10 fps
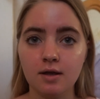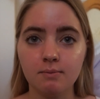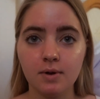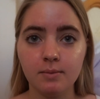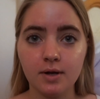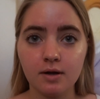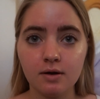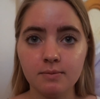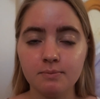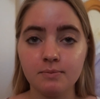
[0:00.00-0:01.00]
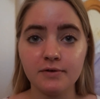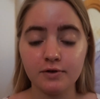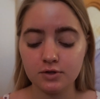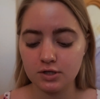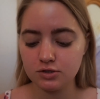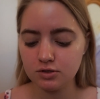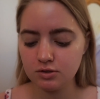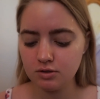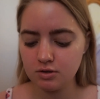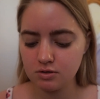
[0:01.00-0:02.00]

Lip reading: my foundation